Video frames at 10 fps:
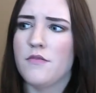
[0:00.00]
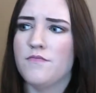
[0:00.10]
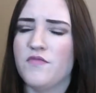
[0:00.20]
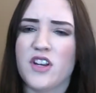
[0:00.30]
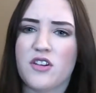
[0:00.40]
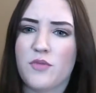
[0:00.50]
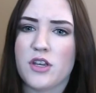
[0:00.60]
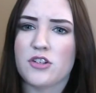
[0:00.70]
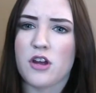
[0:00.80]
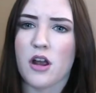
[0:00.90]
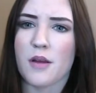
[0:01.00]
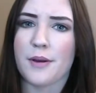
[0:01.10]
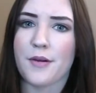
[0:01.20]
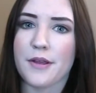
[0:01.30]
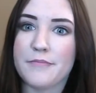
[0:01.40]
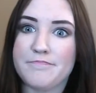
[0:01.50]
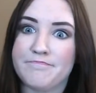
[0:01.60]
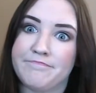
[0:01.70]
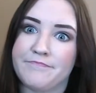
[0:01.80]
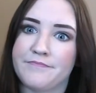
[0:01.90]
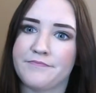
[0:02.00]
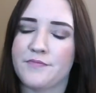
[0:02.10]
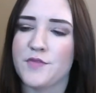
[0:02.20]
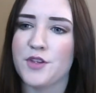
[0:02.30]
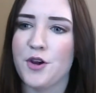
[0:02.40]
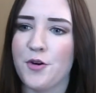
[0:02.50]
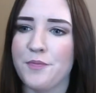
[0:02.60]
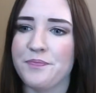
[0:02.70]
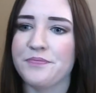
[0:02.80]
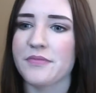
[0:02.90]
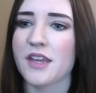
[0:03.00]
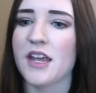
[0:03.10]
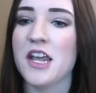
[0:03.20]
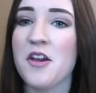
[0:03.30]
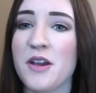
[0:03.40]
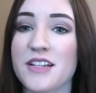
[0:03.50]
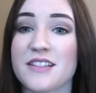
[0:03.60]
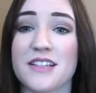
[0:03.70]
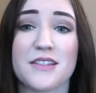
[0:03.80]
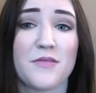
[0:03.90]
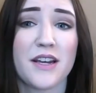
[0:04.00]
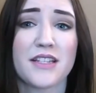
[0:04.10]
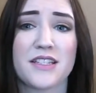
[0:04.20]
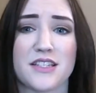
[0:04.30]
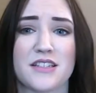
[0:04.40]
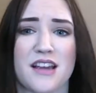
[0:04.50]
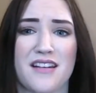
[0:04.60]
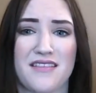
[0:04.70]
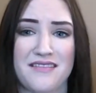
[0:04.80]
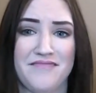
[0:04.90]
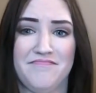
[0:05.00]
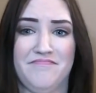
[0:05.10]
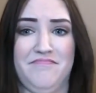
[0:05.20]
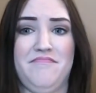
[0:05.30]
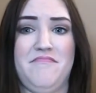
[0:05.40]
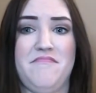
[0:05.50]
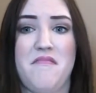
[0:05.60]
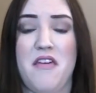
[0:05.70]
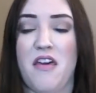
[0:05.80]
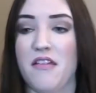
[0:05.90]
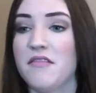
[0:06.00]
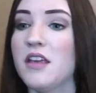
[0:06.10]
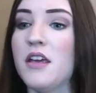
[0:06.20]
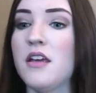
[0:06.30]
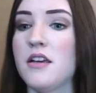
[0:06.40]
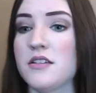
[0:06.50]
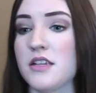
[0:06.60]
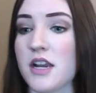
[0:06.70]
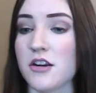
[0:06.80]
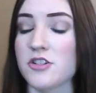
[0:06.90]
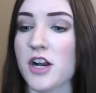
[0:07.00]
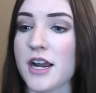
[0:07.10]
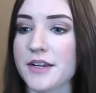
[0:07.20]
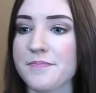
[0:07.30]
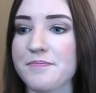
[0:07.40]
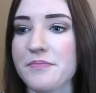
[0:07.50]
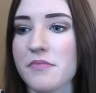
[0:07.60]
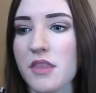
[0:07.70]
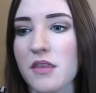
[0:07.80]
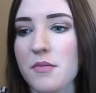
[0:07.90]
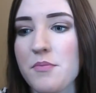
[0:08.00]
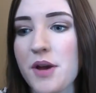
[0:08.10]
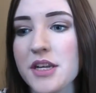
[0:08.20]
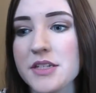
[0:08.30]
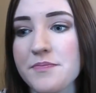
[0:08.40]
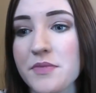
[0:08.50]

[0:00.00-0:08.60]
figured we could talk about it. So anyways, that's why it's just kind of meh, because it air dried. But